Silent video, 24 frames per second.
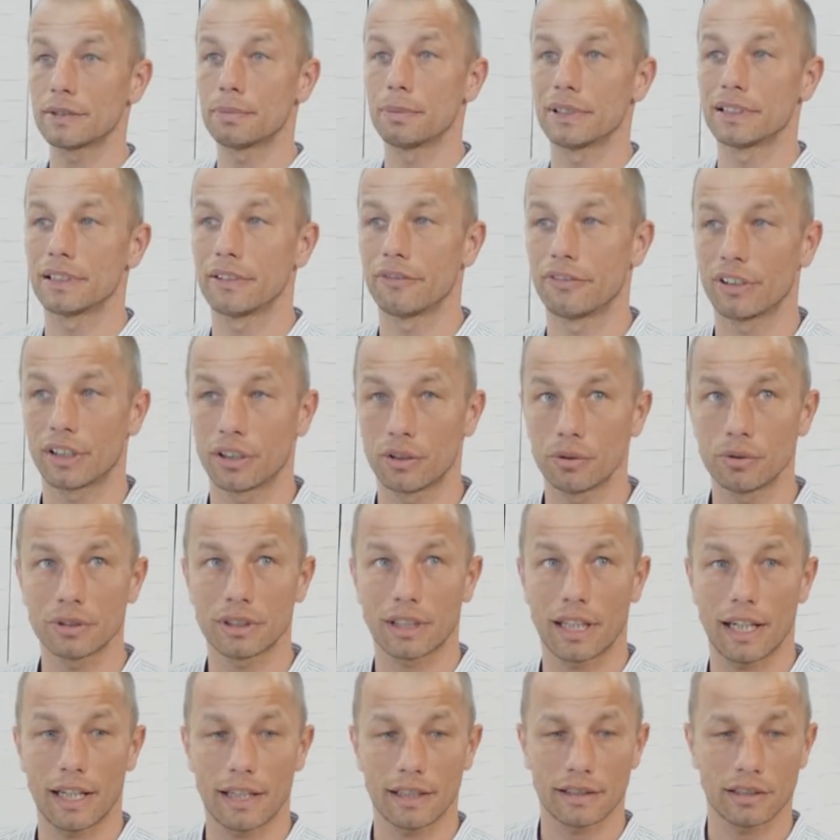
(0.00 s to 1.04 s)
specific use
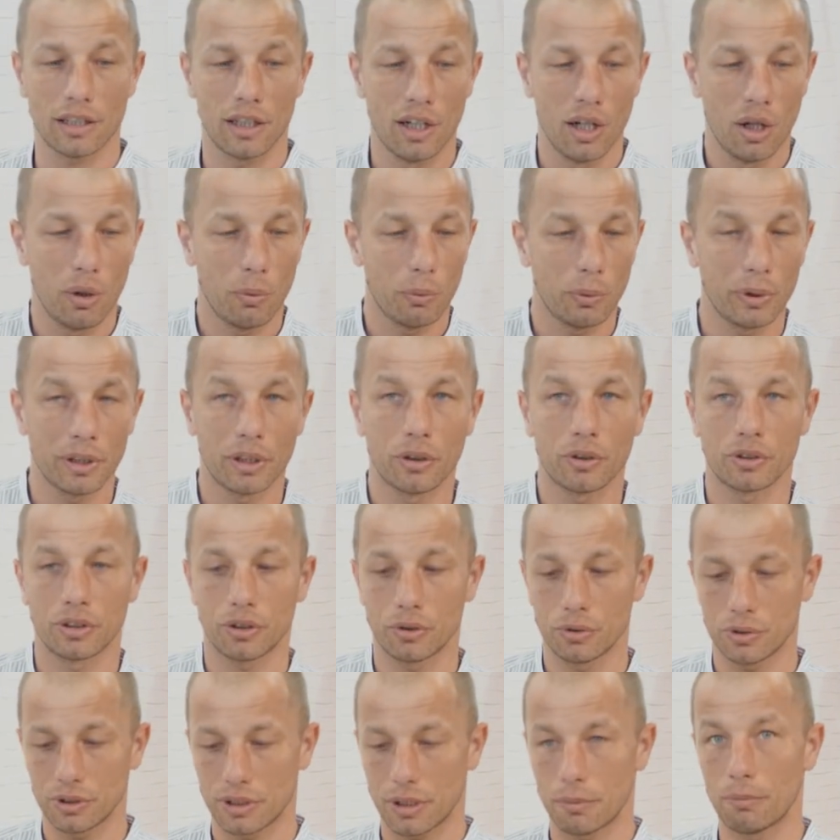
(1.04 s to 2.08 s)
case, we don't
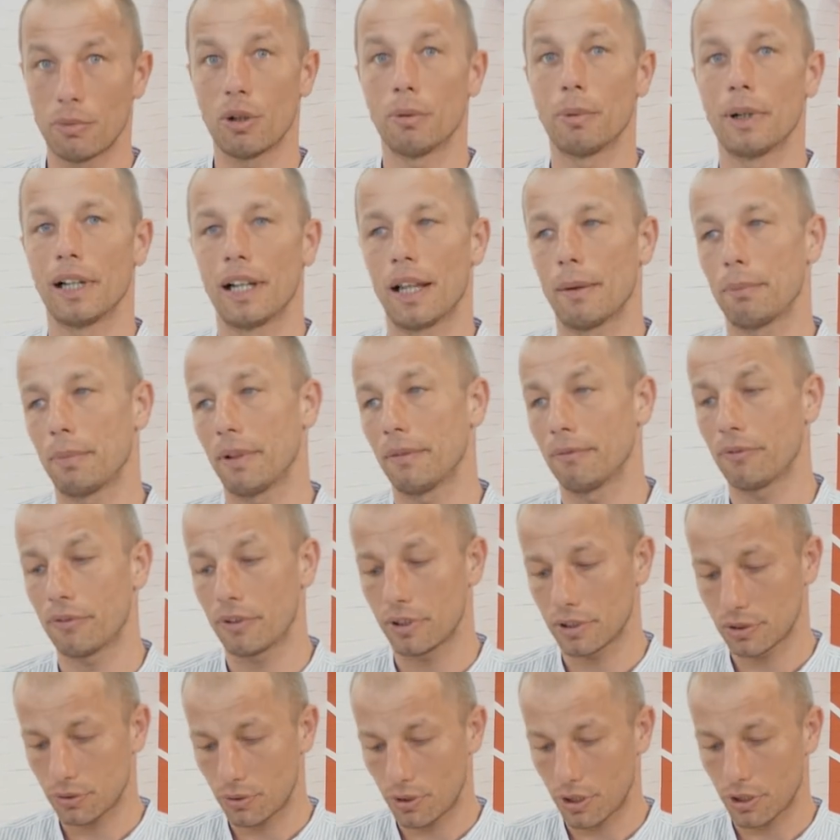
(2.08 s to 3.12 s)
use a mobile app
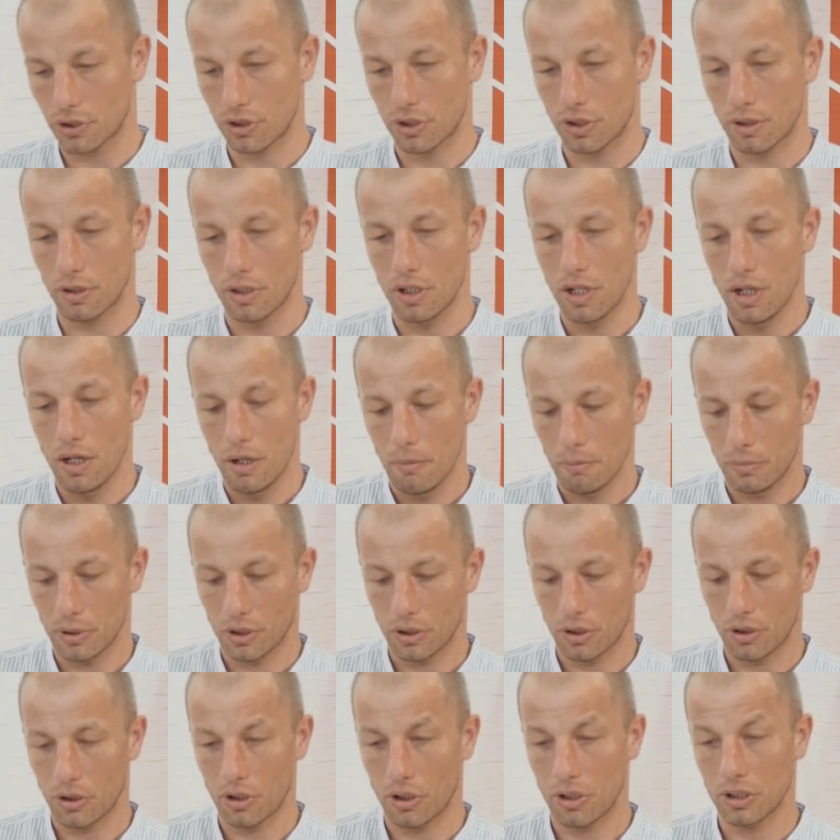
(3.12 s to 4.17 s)
infrastructure
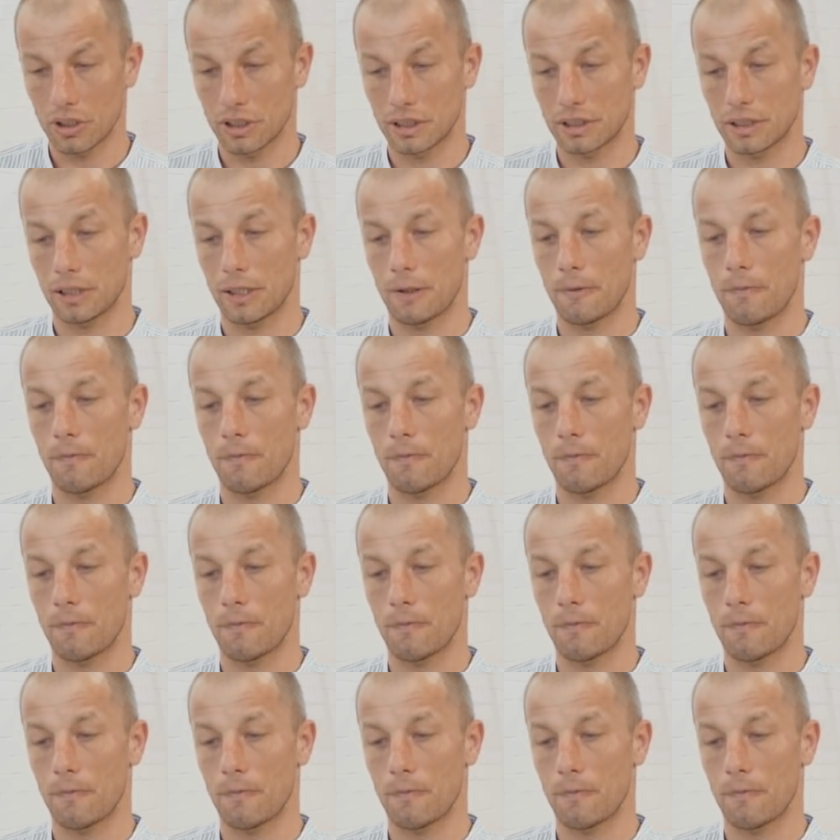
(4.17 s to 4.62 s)
because